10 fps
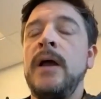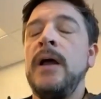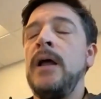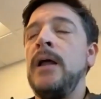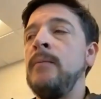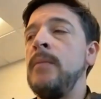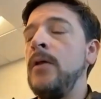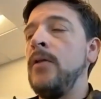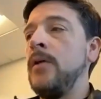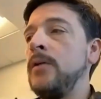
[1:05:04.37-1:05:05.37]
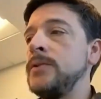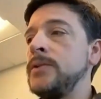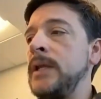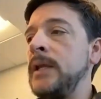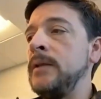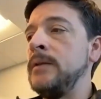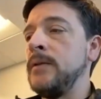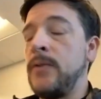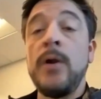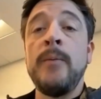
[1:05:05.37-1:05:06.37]
through
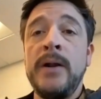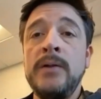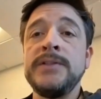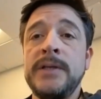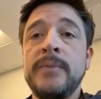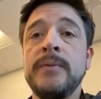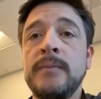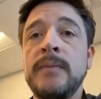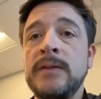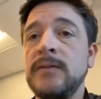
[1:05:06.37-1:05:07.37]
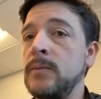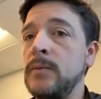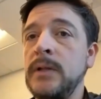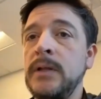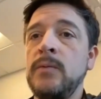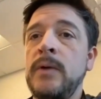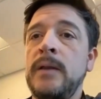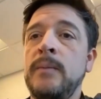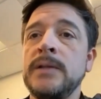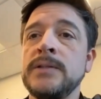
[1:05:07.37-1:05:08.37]
our MailChimp. That's a really good way
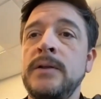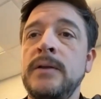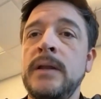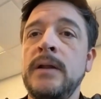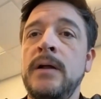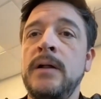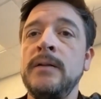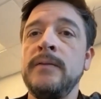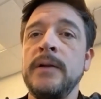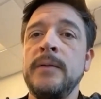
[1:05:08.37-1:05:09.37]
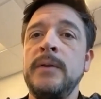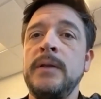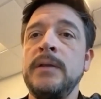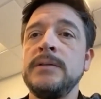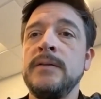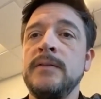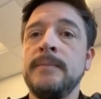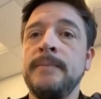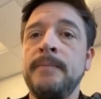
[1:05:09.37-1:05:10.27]
to make sure you get all of our communications.